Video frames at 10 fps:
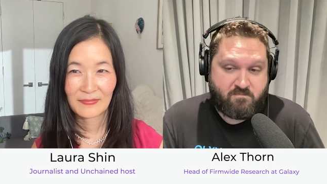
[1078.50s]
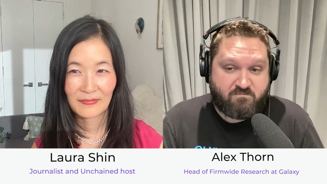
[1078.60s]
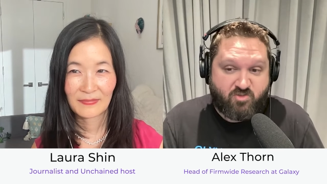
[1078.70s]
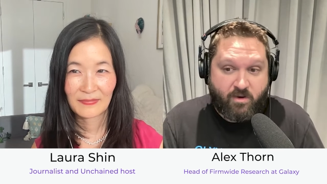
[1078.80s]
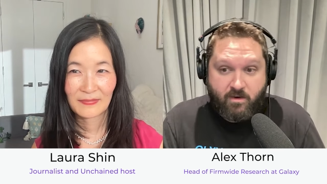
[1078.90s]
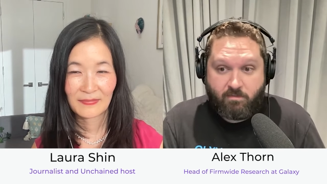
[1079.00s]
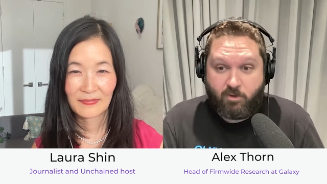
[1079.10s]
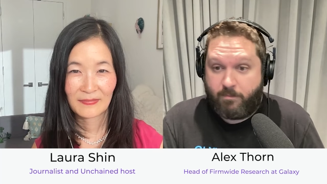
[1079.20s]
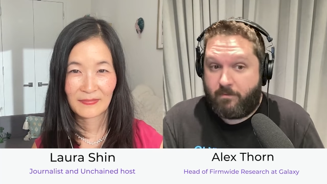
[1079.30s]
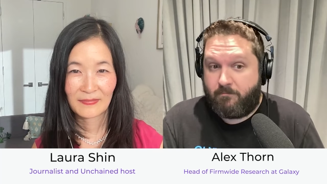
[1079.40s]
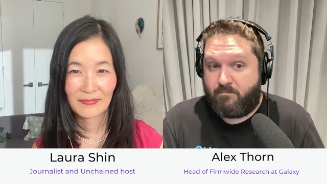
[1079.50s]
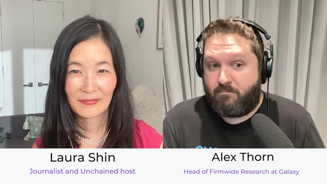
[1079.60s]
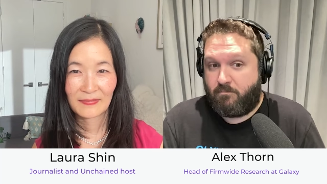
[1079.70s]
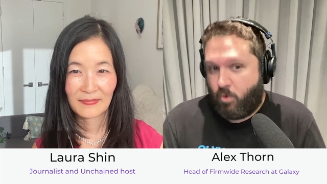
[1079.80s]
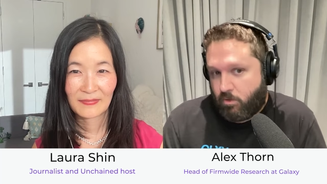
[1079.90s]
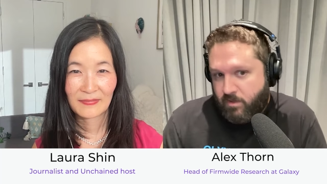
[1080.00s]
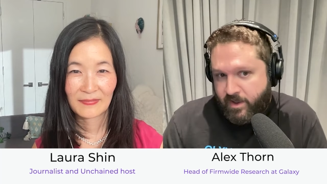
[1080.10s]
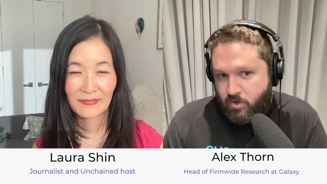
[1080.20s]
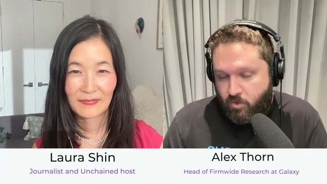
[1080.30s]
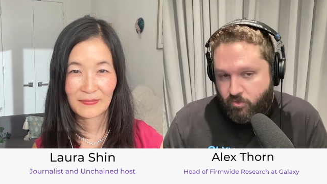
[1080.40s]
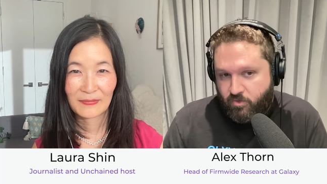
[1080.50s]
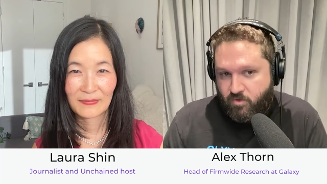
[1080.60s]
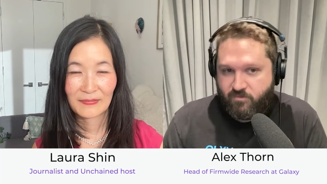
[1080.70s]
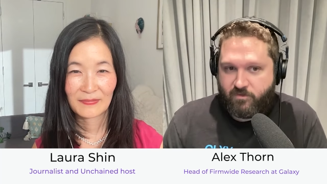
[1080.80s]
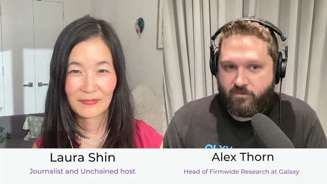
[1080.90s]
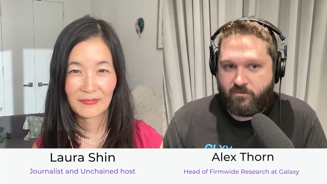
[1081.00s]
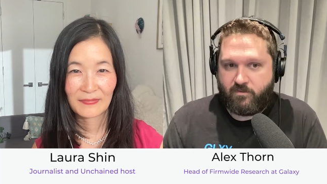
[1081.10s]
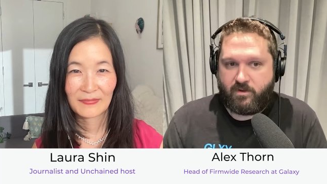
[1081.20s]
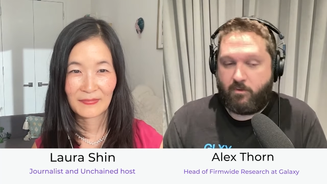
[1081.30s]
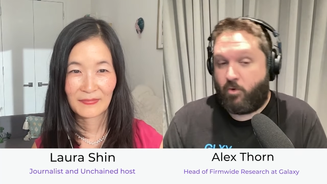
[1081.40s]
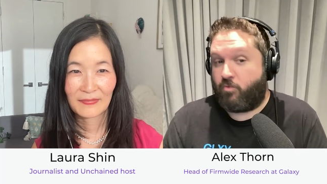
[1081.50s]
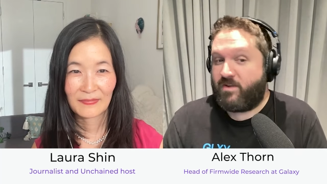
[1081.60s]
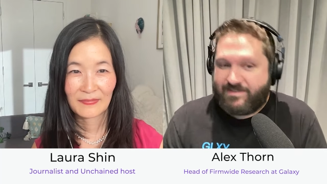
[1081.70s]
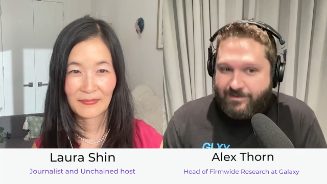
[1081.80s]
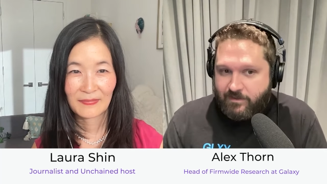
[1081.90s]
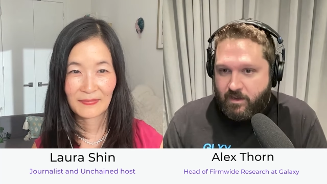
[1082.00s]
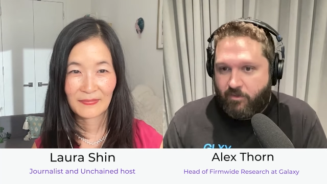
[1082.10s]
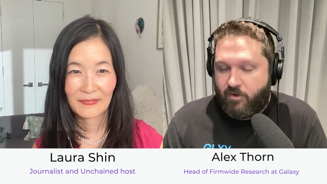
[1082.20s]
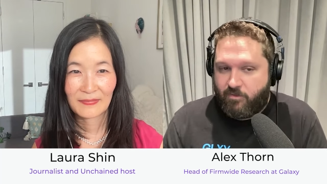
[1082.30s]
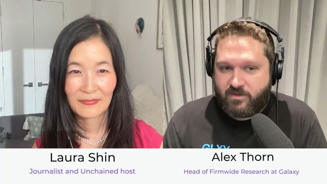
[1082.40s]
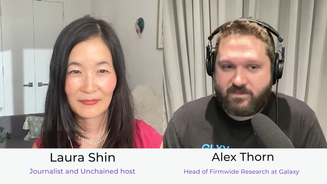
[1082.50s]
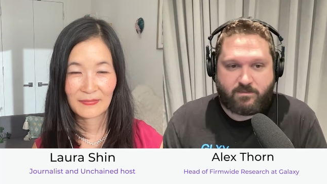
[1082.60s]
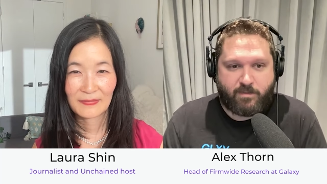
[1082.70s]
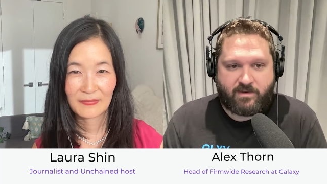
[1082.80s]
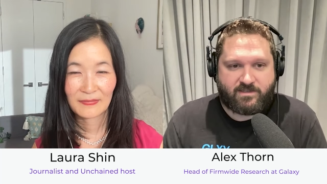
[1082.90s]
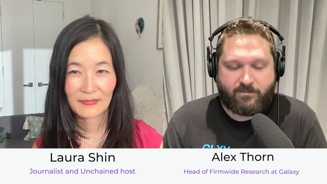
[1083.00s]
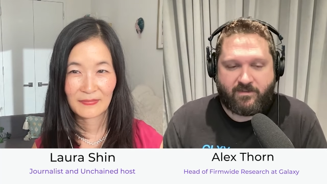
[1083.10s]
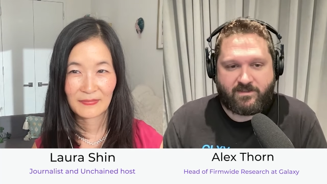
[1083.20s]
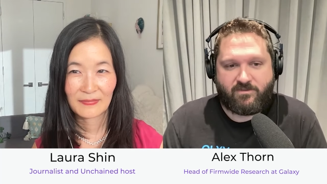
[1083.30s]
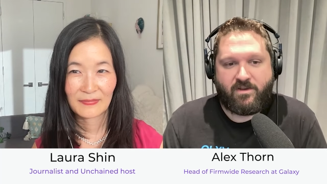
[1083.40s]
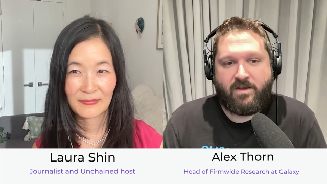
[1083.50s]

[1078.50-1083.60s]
Speaker 1: traded a little bit more like gold over you know more recently, although this has been something that's